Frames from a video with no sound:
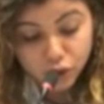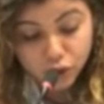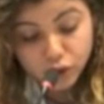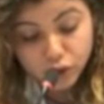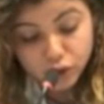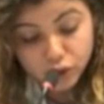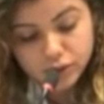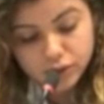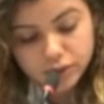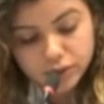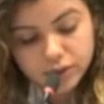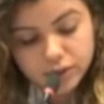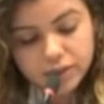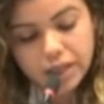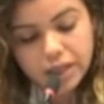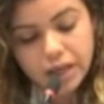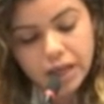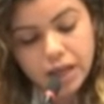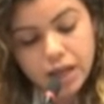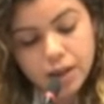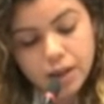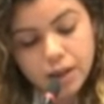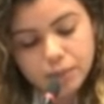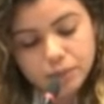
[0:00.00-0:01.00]
To conclude,
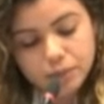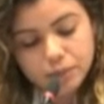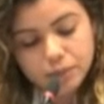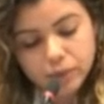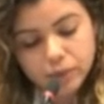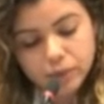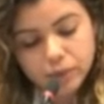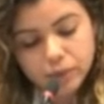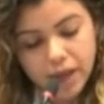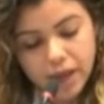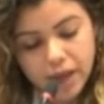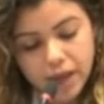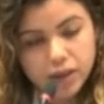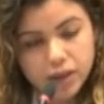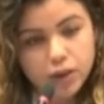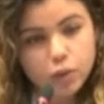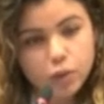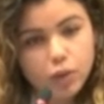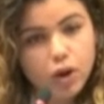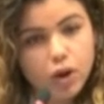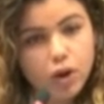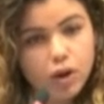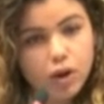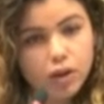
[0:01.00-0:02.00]
I
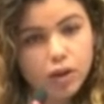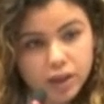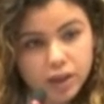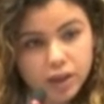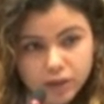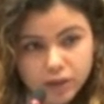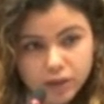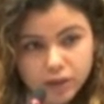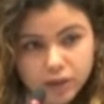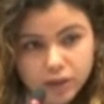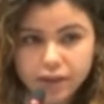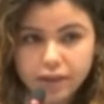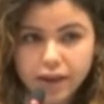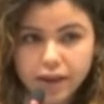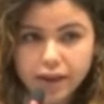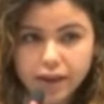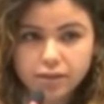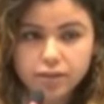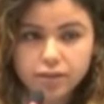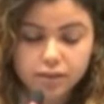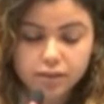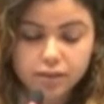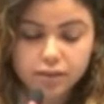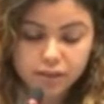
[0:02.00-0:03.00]
think we all agree
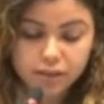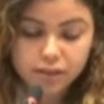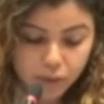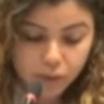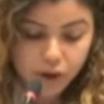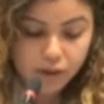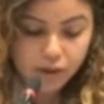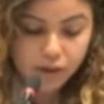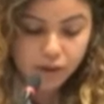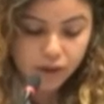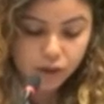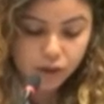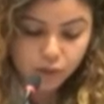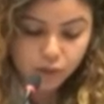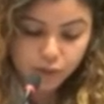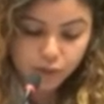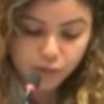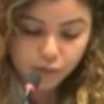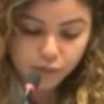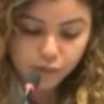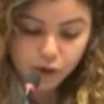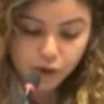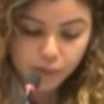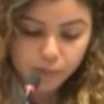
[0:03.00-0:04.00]
that depriving
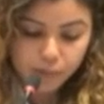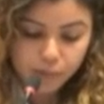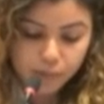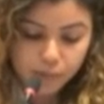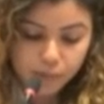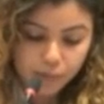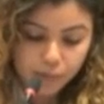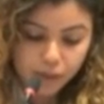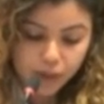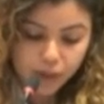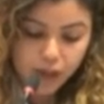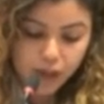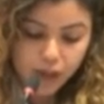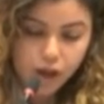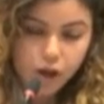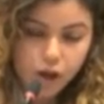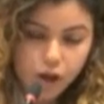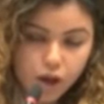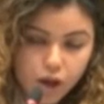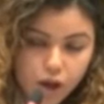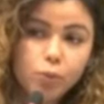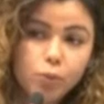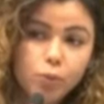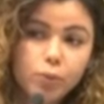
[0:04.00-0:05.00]
youth from
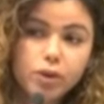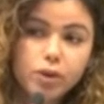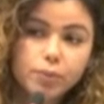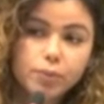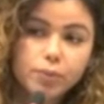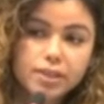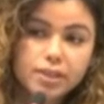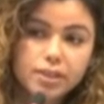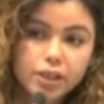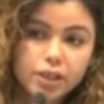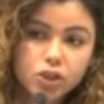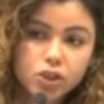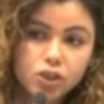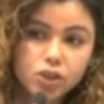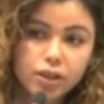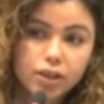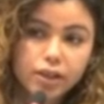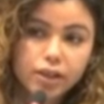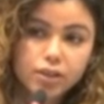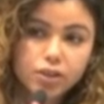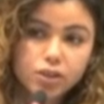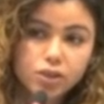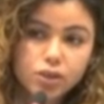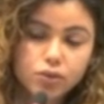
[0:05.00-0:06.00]
a proper
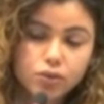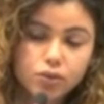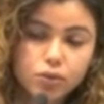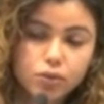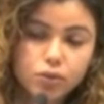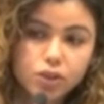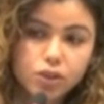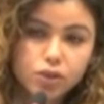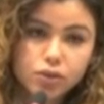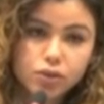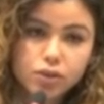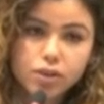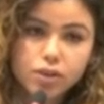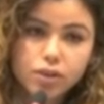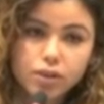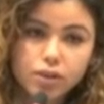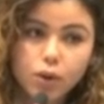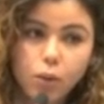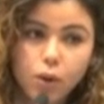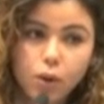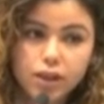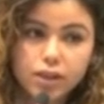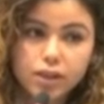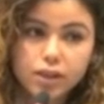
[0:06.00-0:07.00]
representation leads to
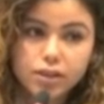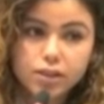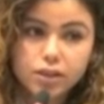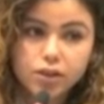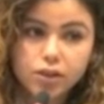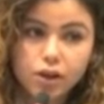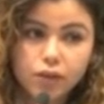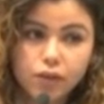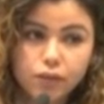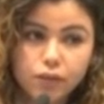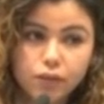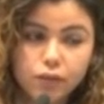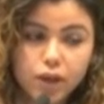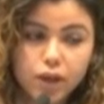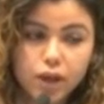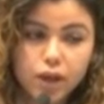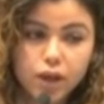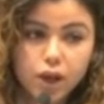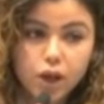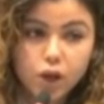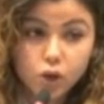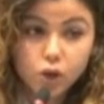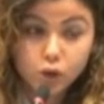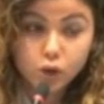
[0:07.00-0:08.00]
reducing the quality of
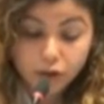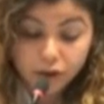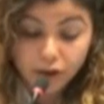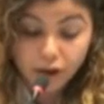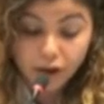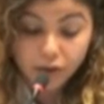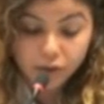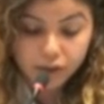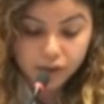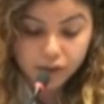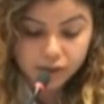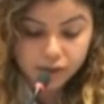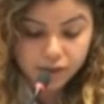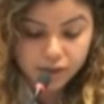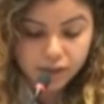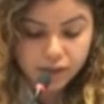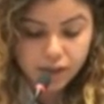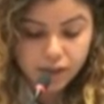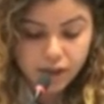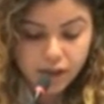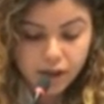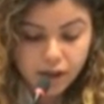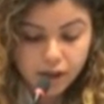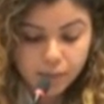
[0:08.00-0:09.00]
good
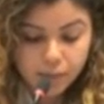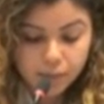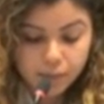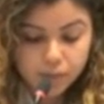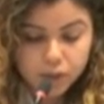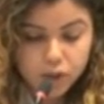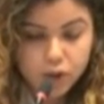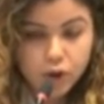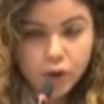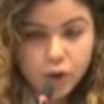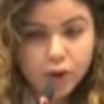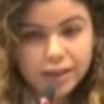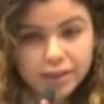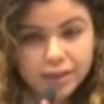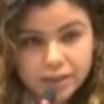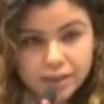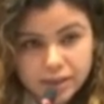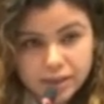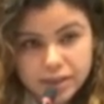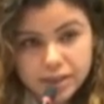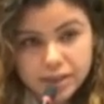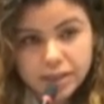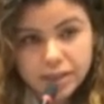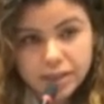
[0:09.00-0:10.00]
governance. So